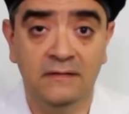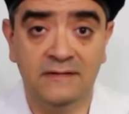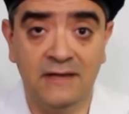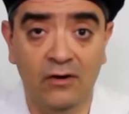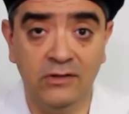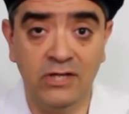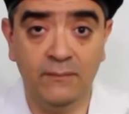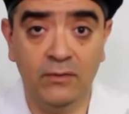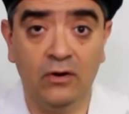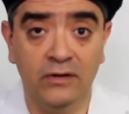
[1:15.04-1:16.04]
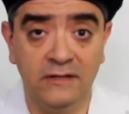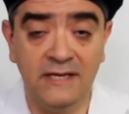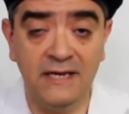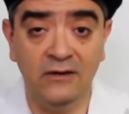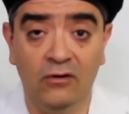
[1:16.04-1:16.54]
stereotypical
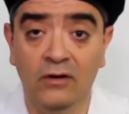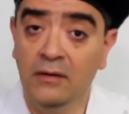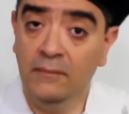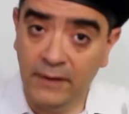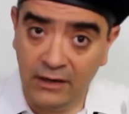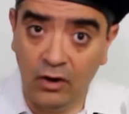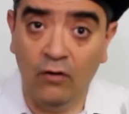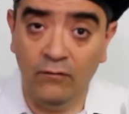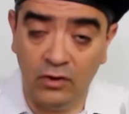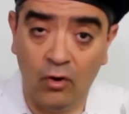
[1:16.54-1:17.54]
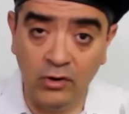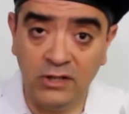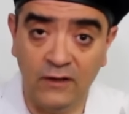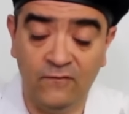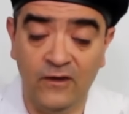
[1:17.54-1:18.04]
Latino, but over the
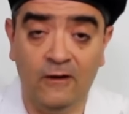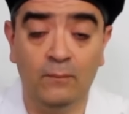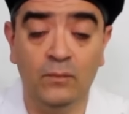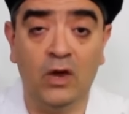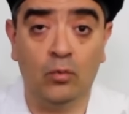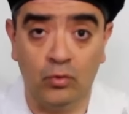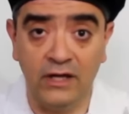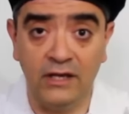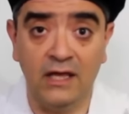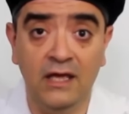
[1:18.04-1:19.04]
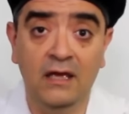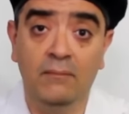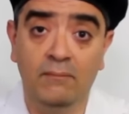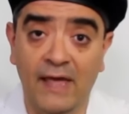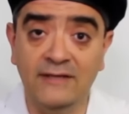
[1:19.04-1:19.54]
course of the film, they really
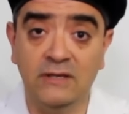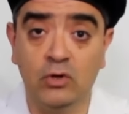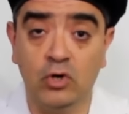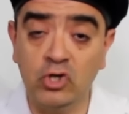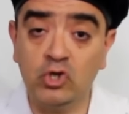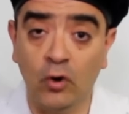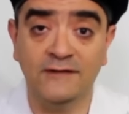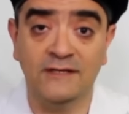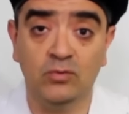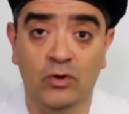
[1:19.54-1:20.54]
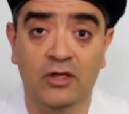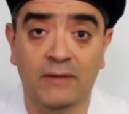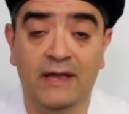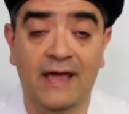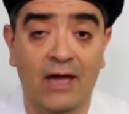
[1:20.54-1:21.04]
made some good choices with him,
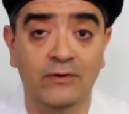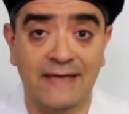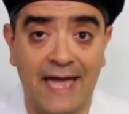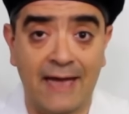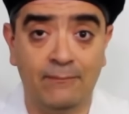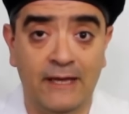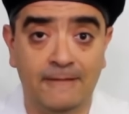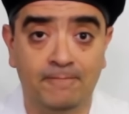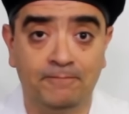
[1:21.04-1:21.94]
and I was happy.